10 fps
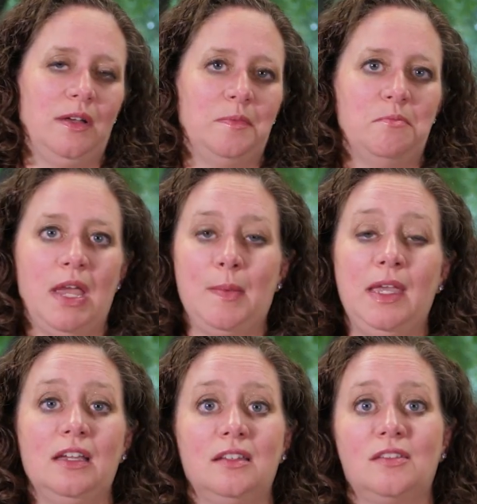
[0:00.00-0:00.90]

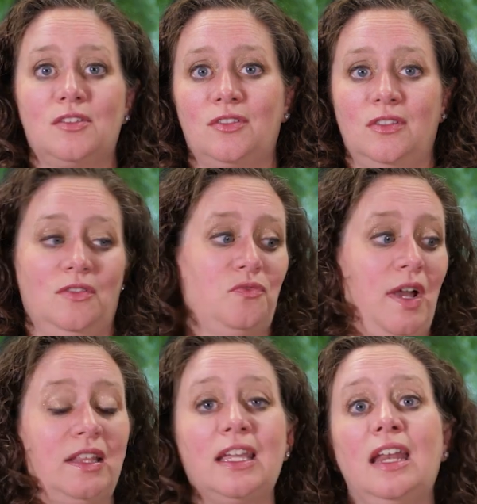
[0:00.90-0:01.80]
maybe it's
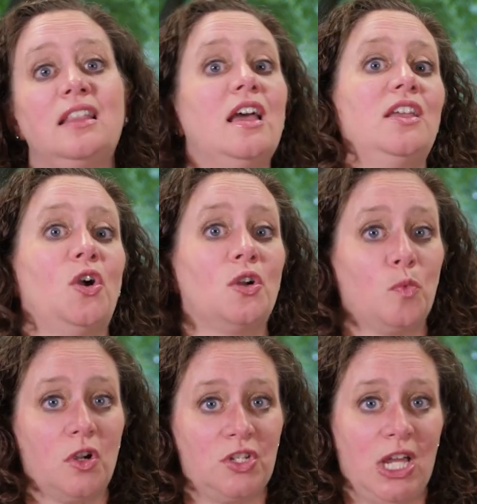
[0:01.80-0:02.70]
finally getting that yard
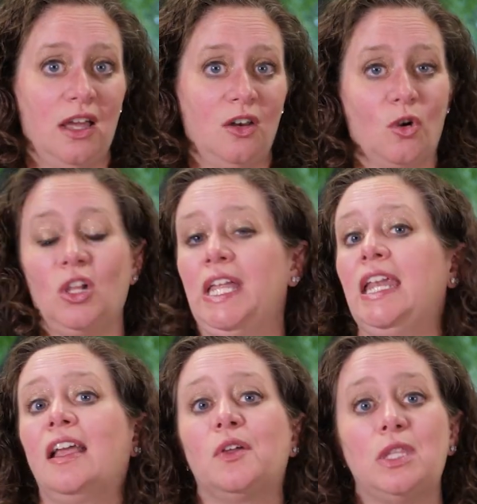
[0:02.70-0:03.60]
work done, or
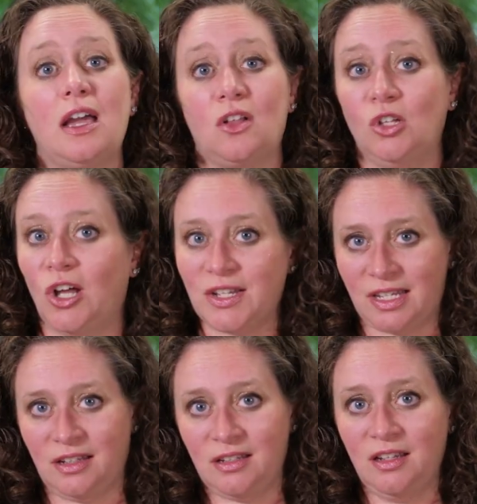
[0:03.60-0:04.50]
cleaning out that
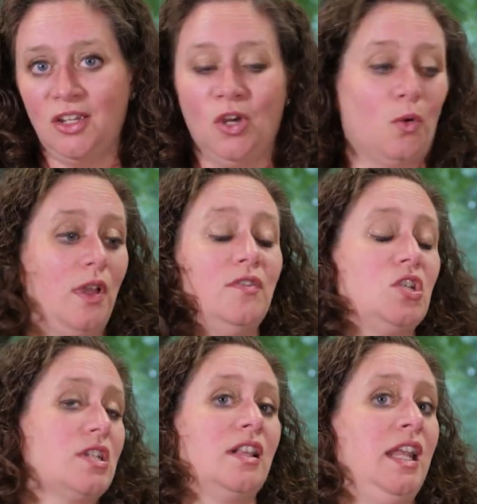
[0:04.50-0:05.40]
closet, or even
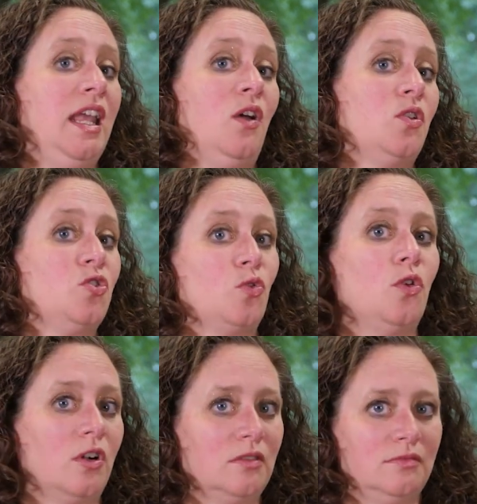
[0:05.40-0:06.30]
just cleaning out a
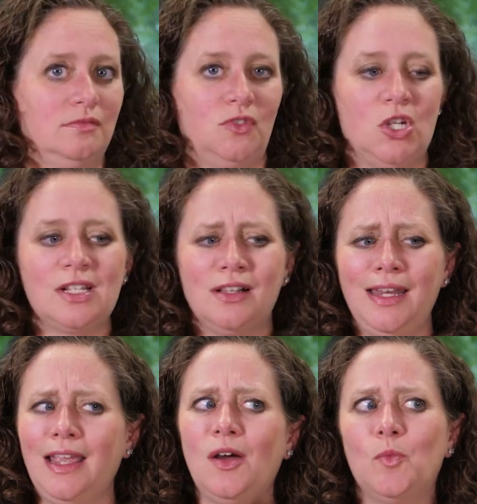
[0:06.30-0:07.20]
drawer. Just
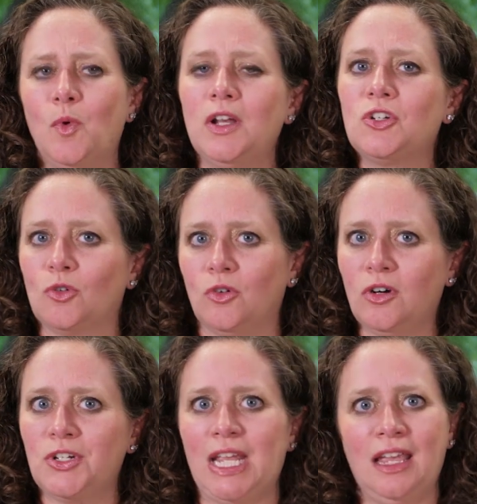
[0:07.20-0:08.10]
cleaning out one
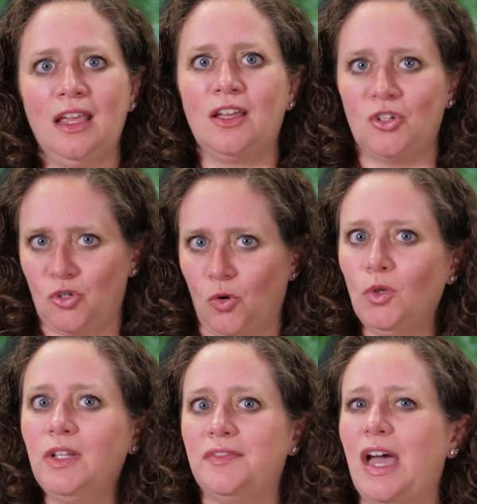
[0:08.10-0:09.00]
drawer, taking
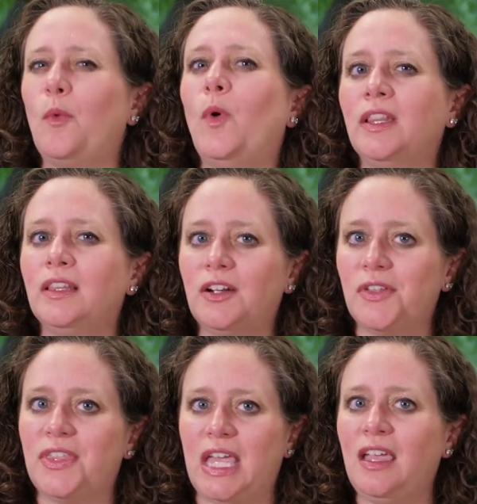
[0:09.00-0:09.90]
control of that one
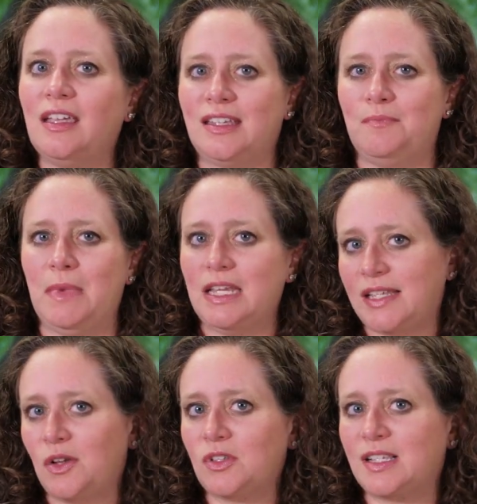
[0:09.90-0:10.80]
little thing. It may
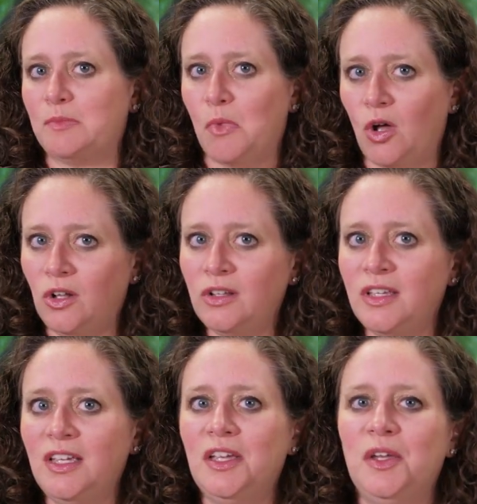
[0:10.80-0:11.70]
sound small,
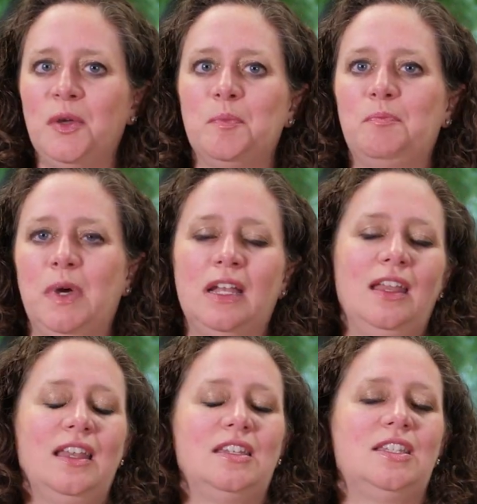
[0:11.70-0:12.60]

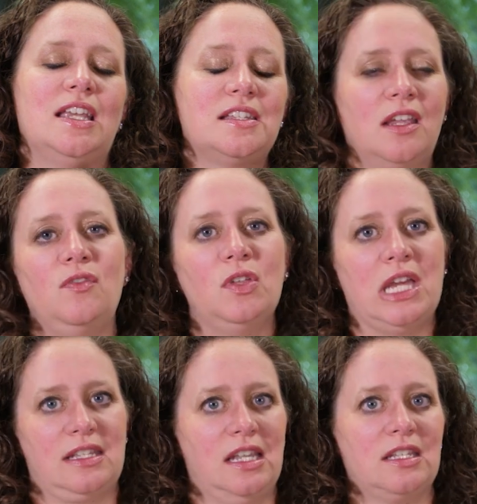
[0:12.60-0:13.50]
but it does give you
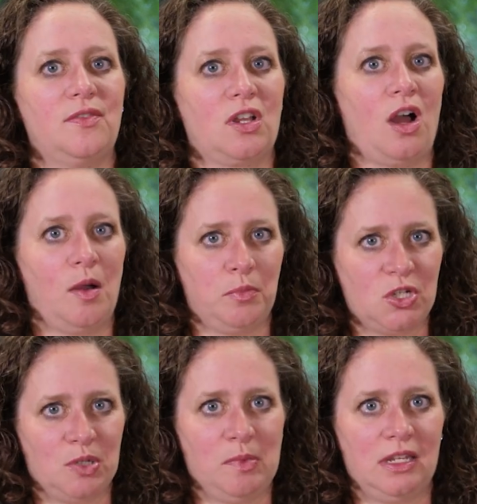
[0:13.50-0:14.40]
that sense of
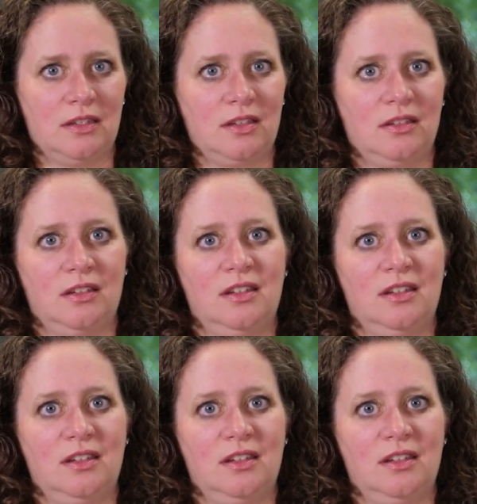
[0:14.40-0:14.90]
accomplishment